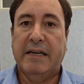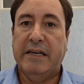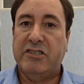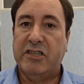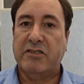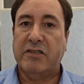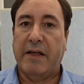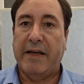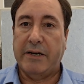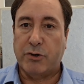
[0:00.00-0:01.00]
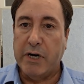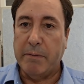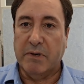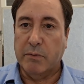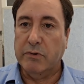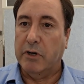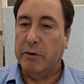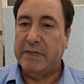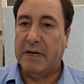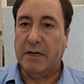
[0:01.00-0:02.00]
It's just that that treatment will not
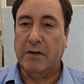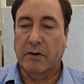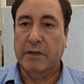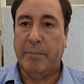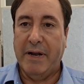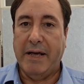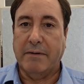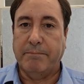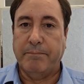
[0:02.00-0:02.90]
be done on the plan.